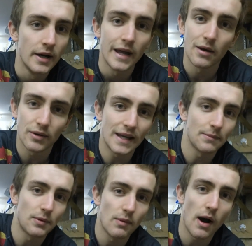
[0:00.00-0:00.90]
will
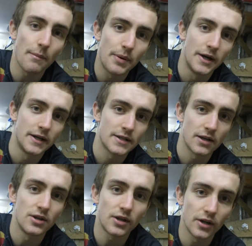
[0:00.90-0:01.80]
keep you up,
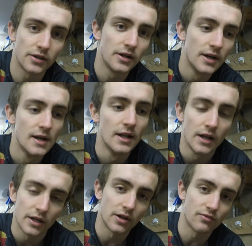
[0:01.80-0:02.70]
so you can
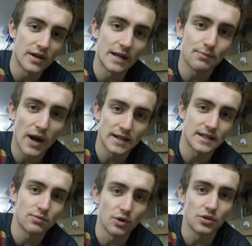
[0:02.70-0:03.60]
really
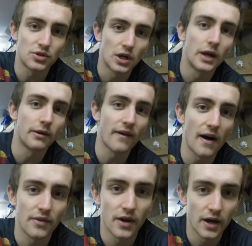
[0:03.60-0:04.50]
practice what you're doing
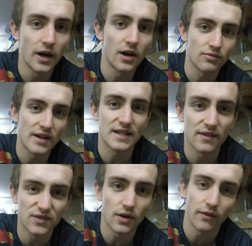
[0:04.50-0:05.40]
without the risk
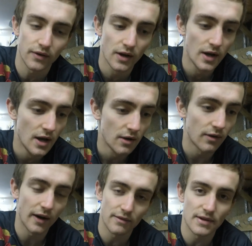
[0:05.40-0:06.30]

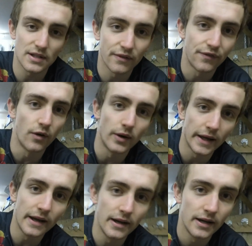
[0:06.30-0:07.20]
of falling.